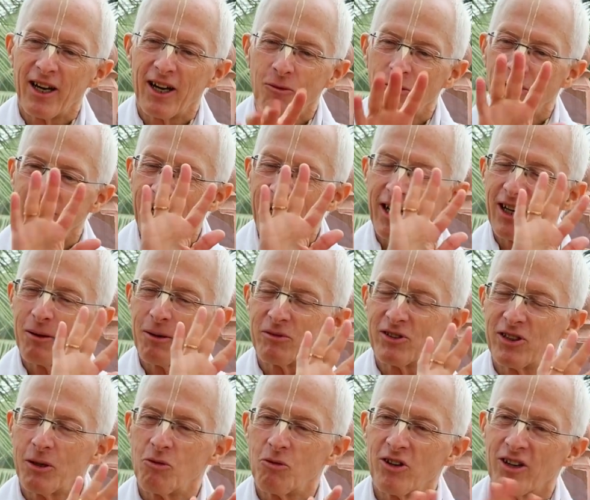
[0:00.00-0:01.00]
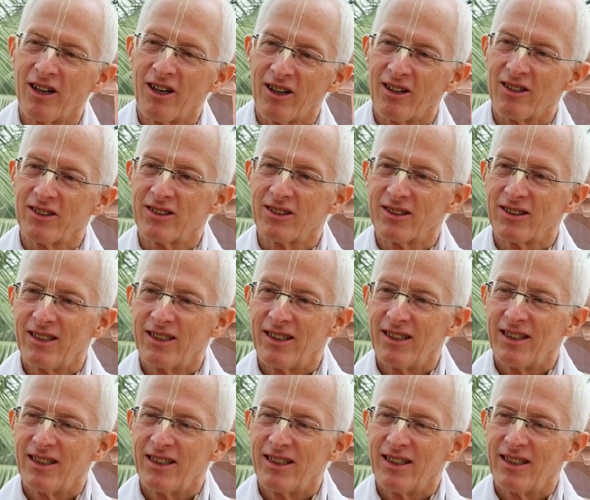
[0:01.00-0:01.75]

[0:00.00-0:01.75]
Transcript: and it would end up somewhere else,